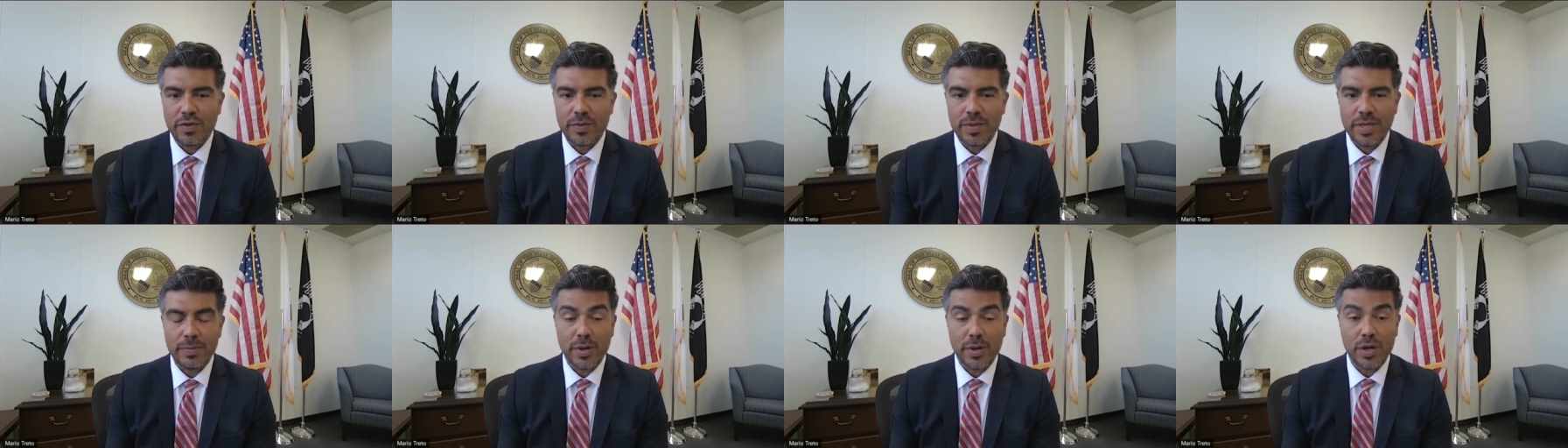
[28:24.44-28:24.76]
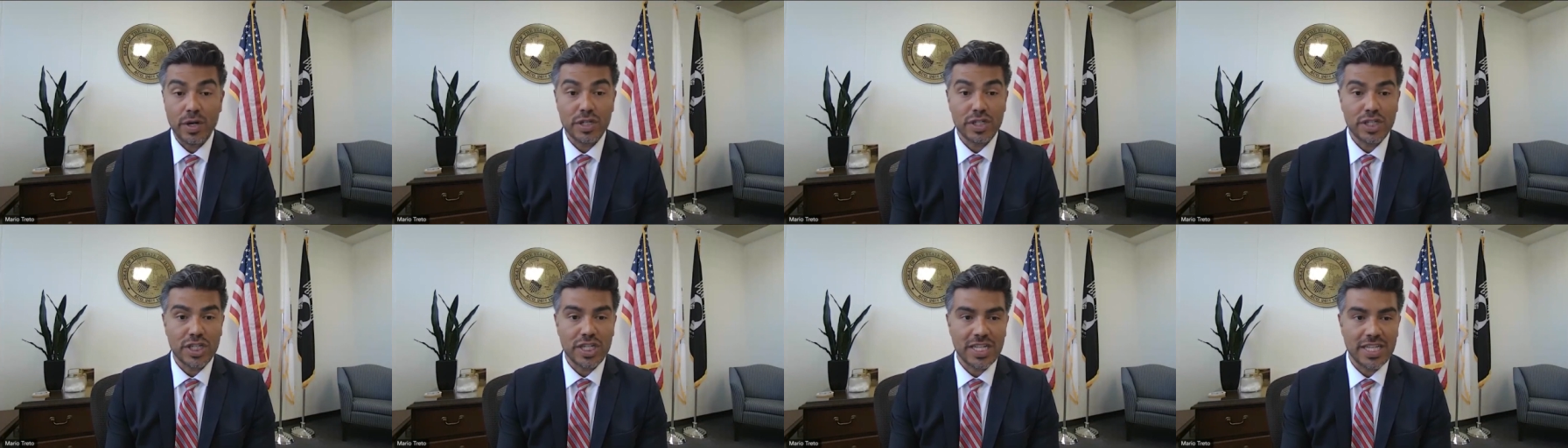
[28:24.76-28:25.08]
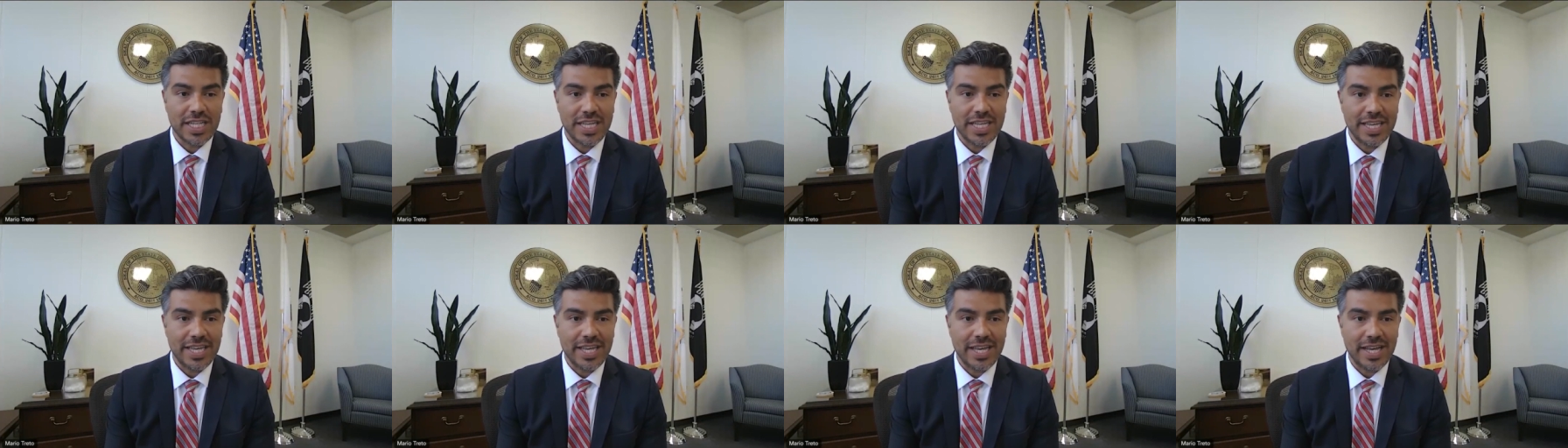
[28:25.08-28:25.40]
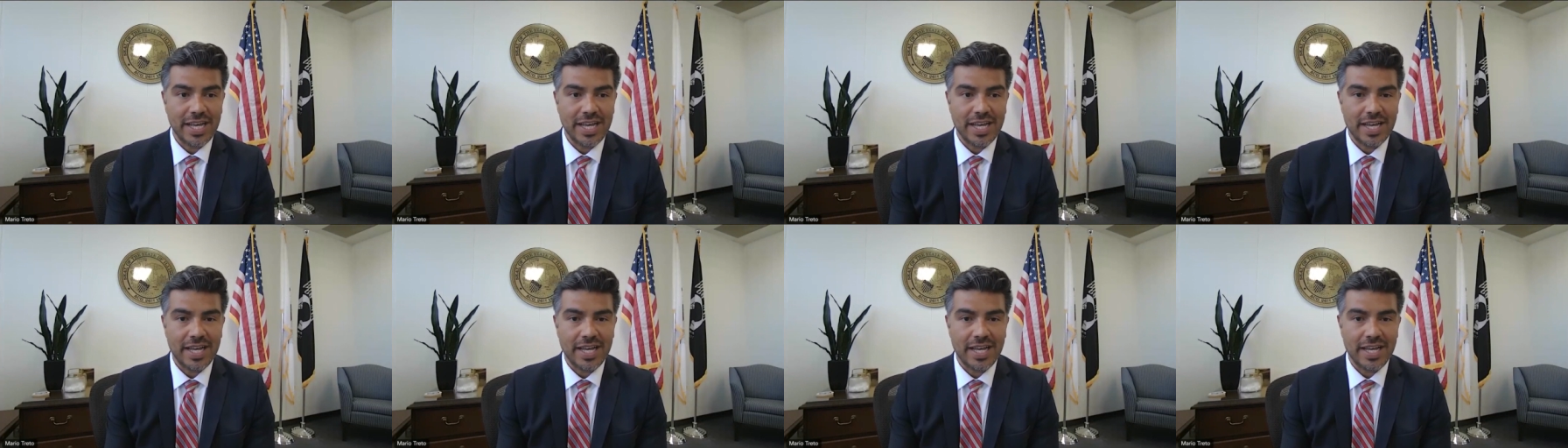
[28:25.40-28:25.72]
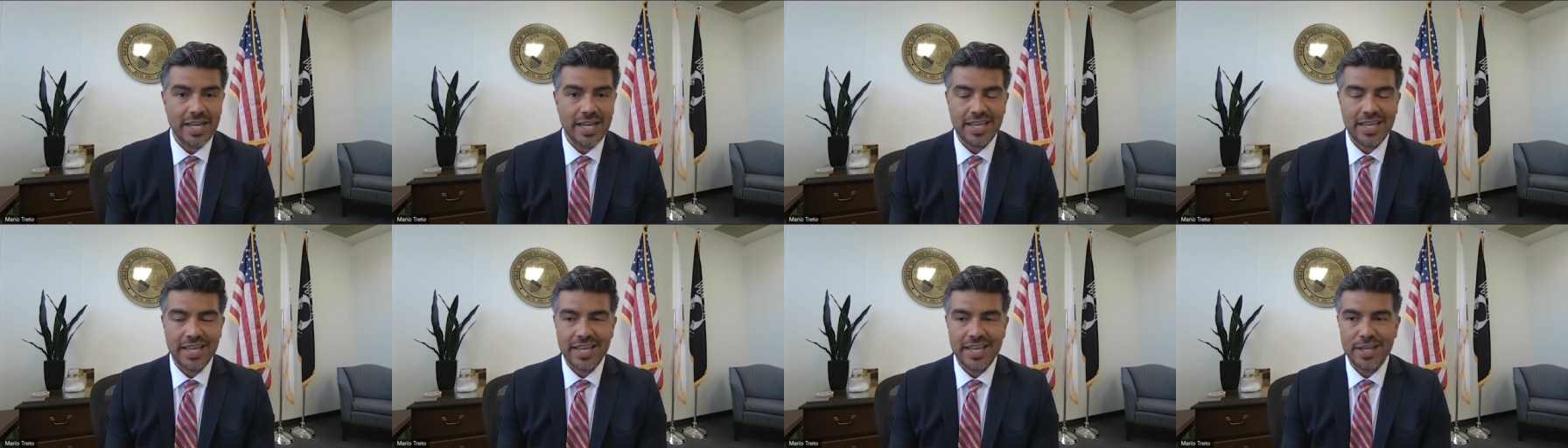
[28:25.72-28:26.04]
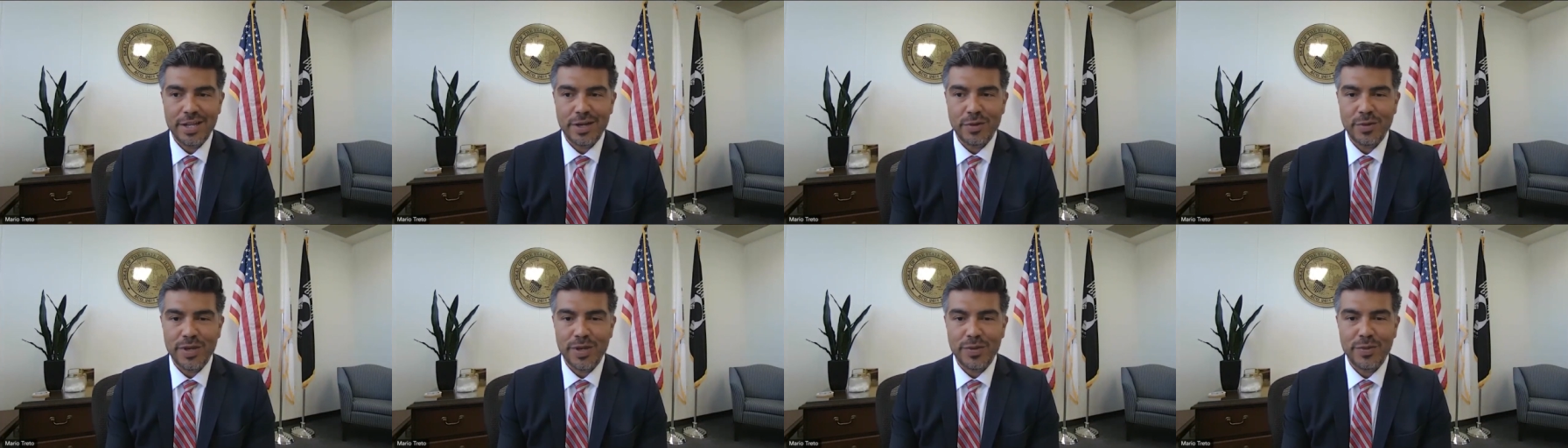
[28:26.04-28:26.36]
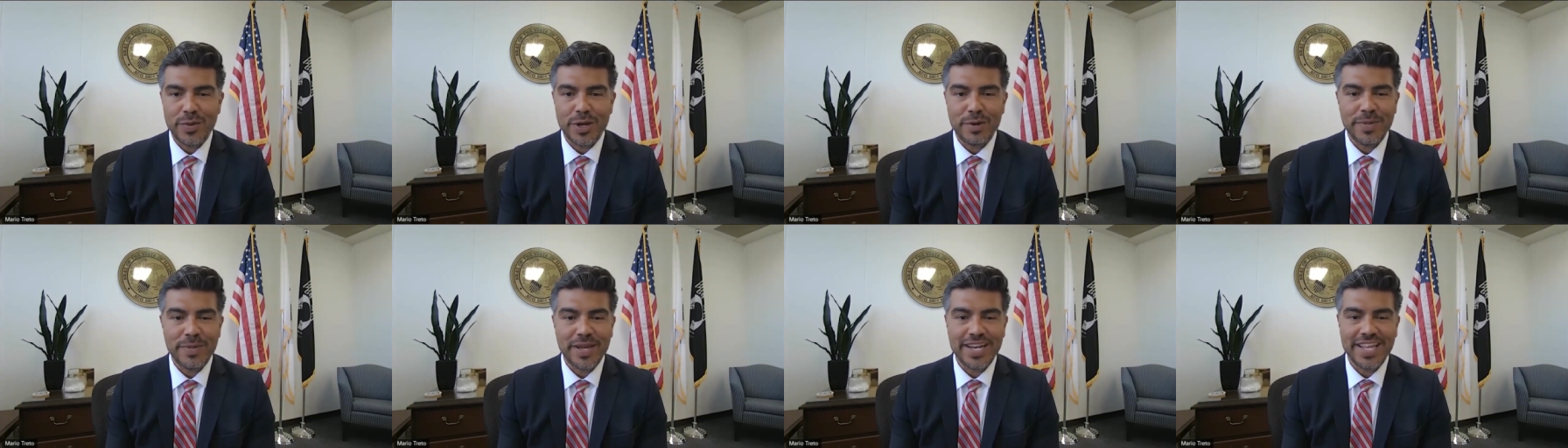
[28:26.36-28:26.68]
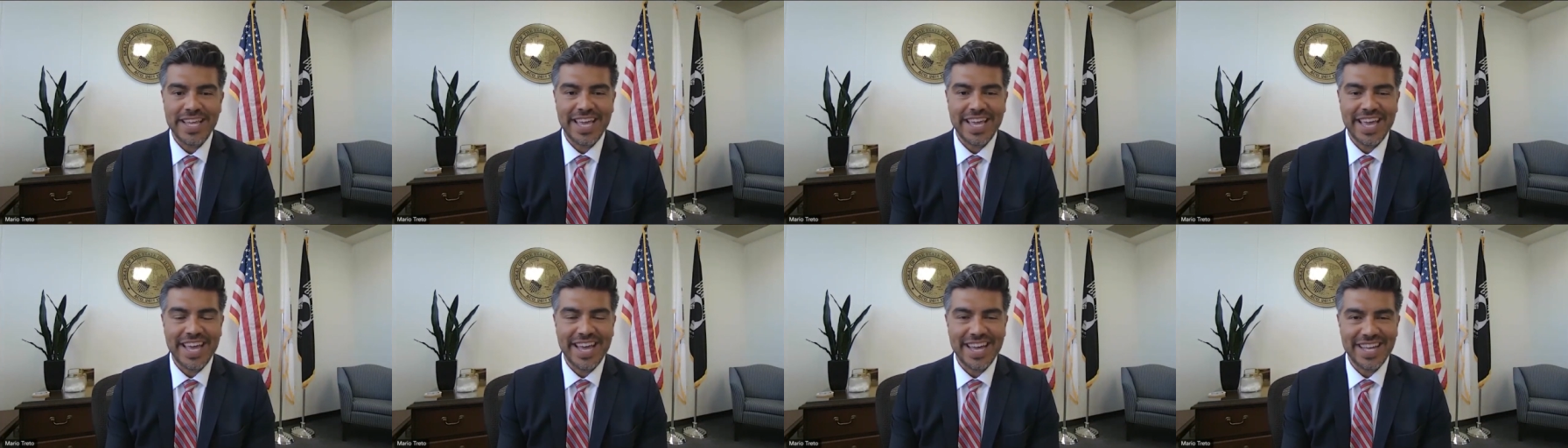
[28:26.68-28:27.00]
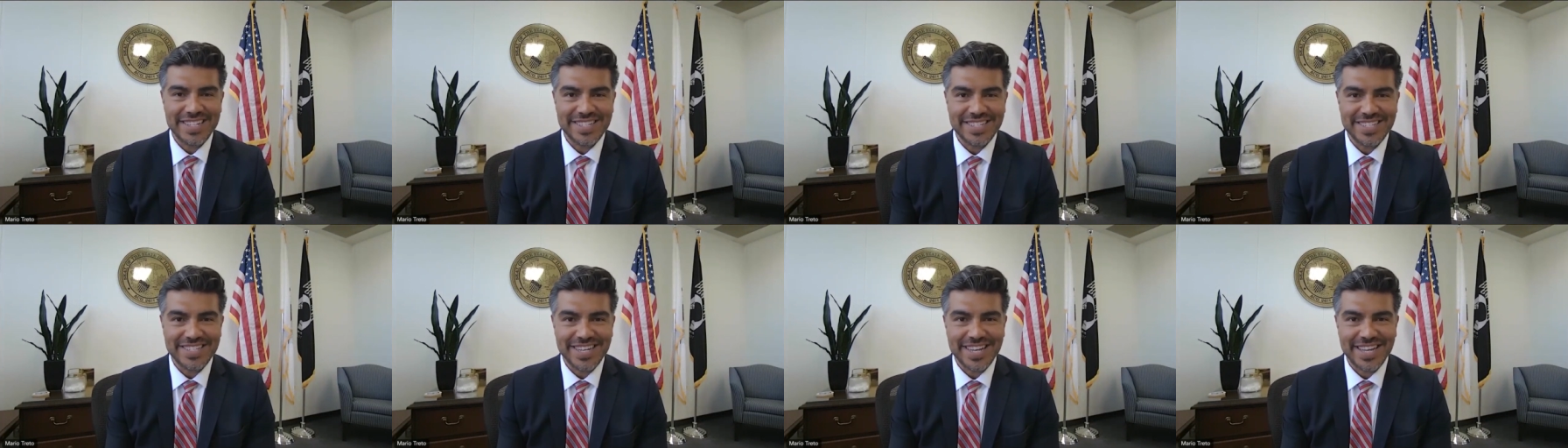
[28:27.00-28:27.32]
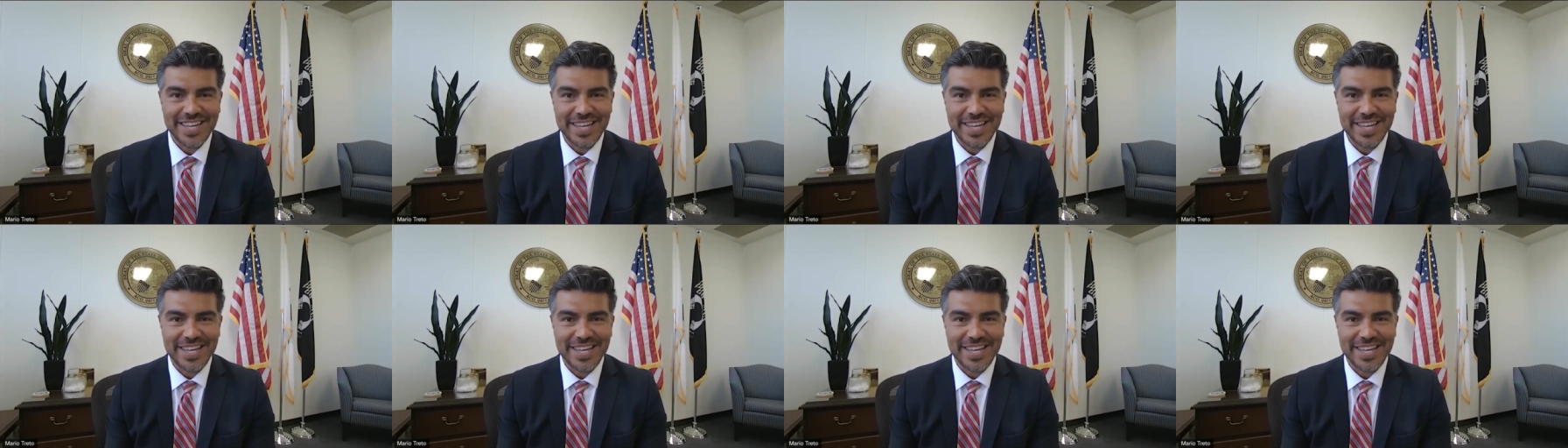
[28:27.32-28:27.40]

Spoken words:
For me personally, we wear many hats.